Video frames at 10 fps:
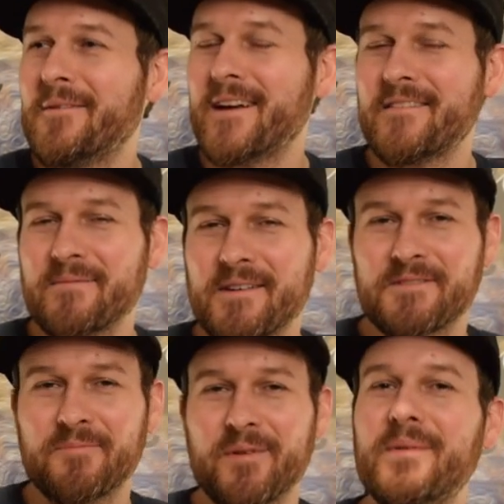when you have something
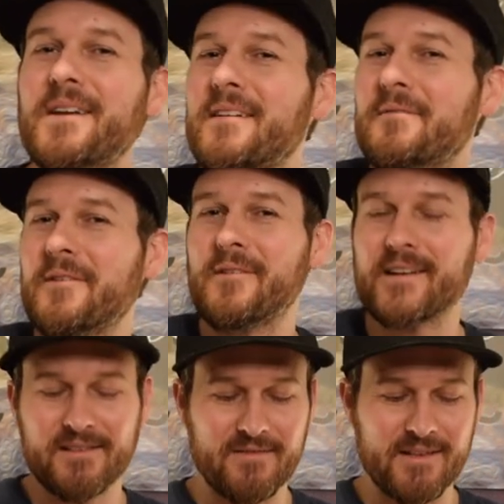super peated and the
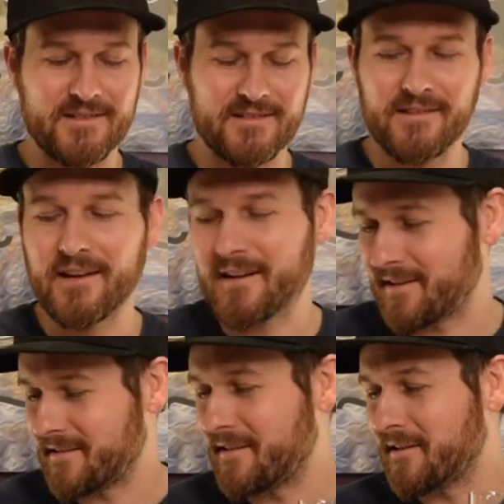rest of it's like,
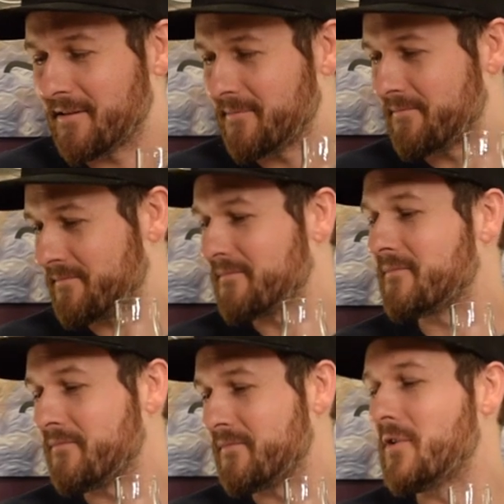you know,
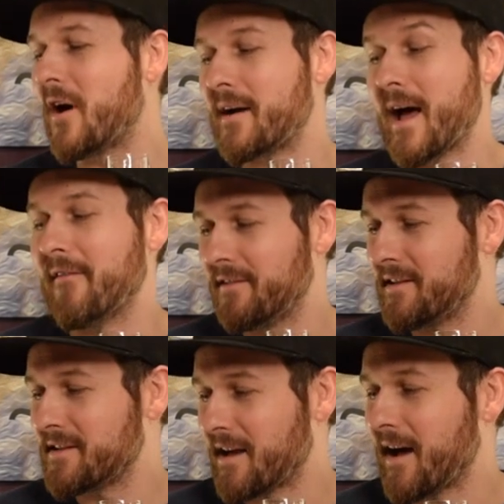not
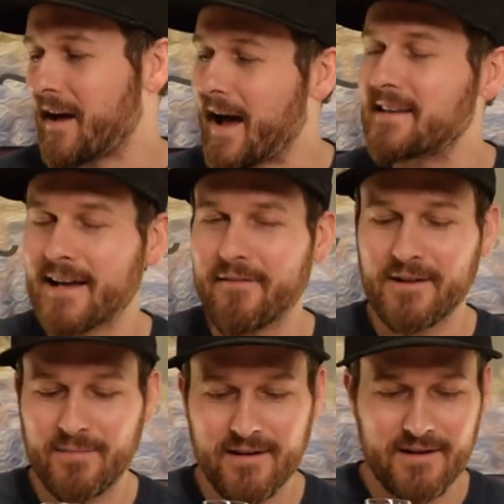heavily, as
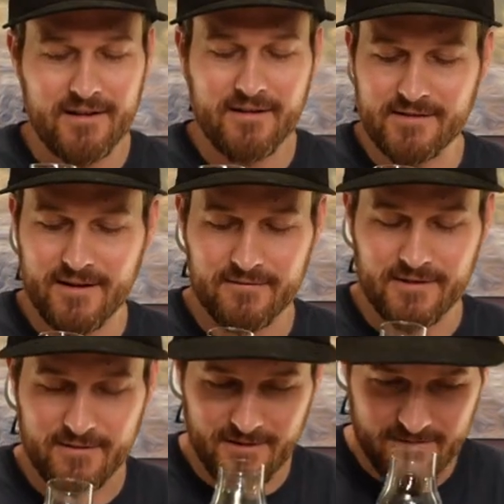heavily peated, you can tell
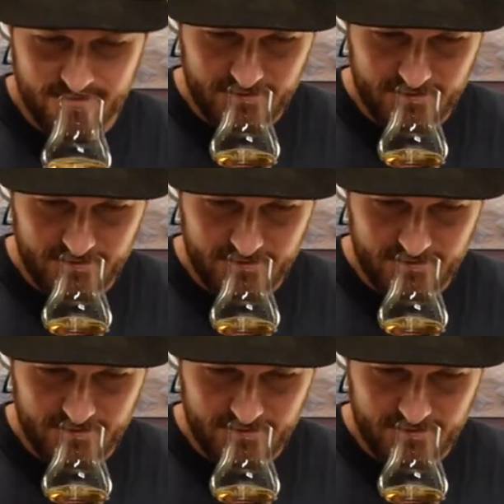right away.